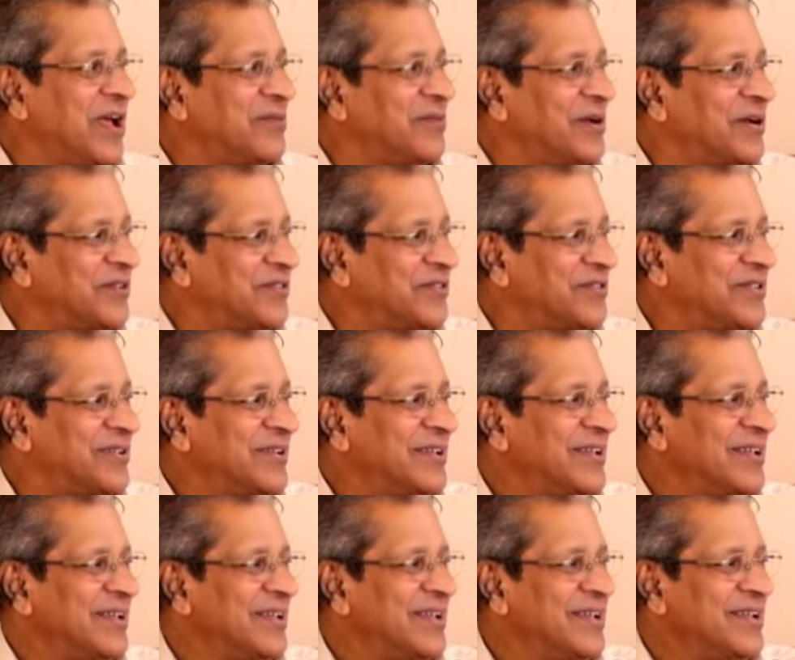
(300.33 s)
diamonds.
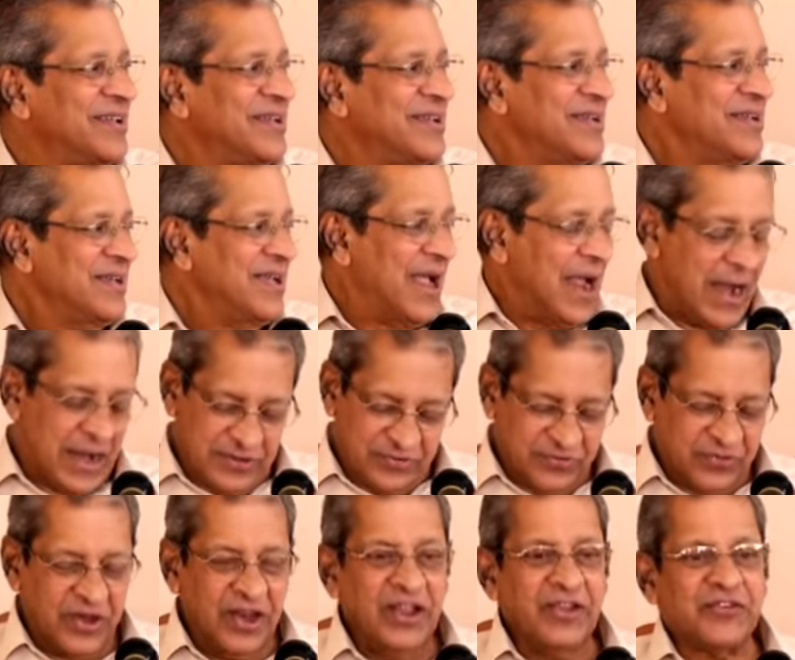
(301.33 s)

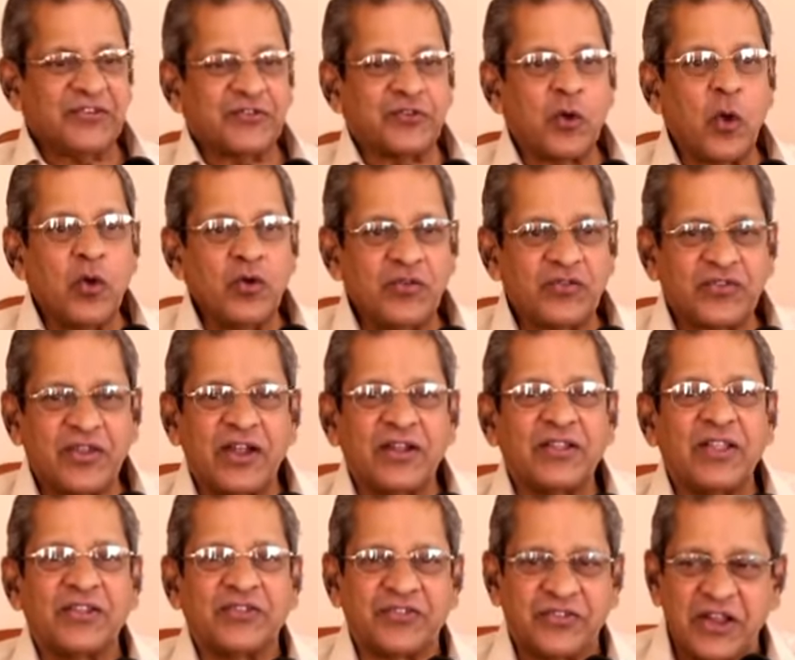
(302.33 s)
and three stones
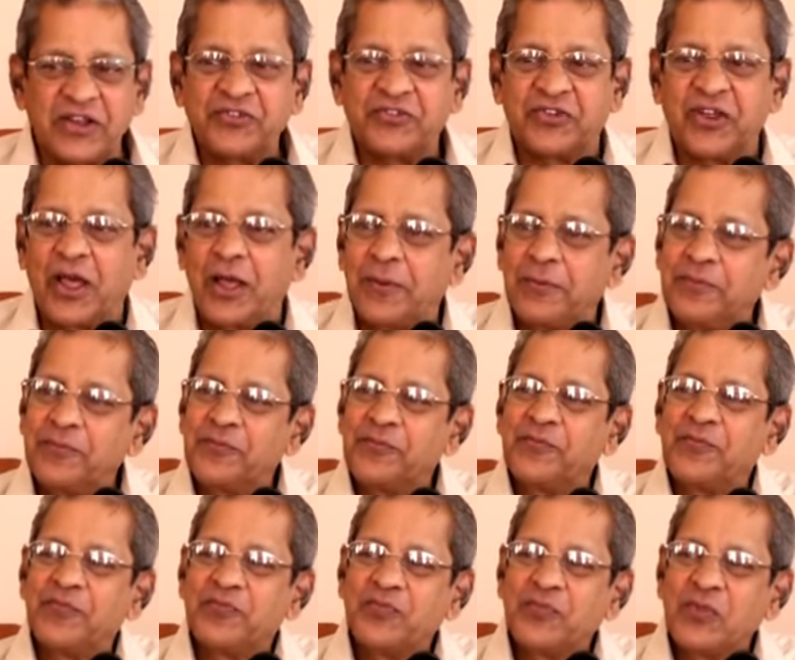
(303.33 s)
at the center,
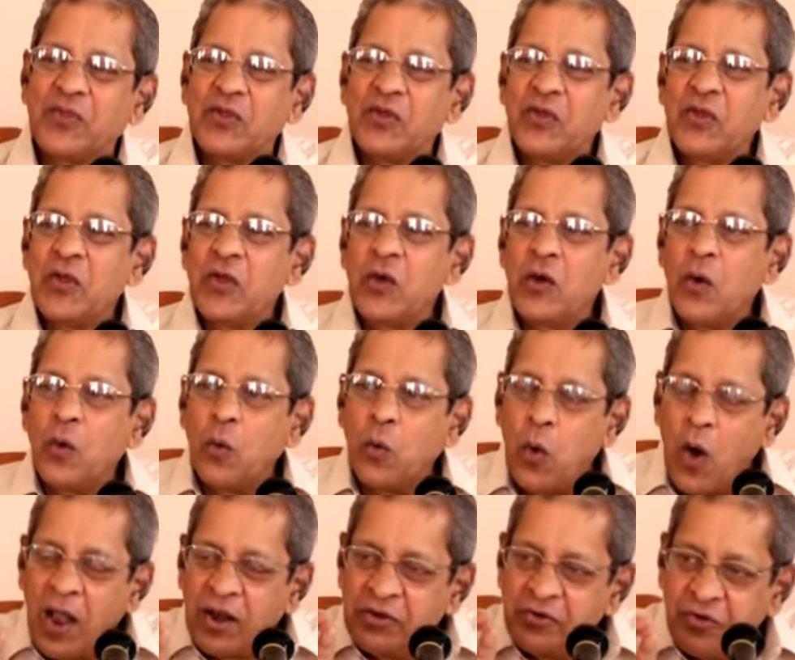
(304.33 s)

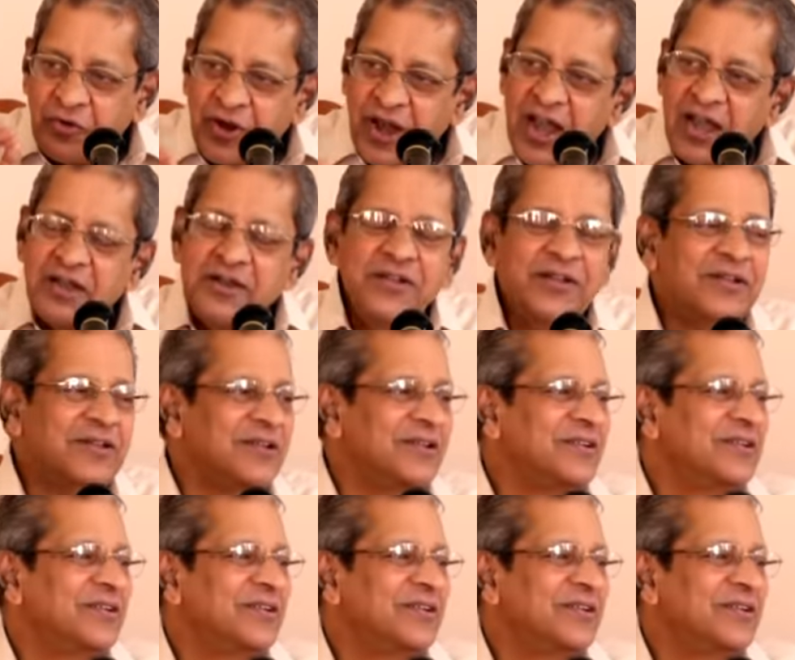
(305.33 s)
one red,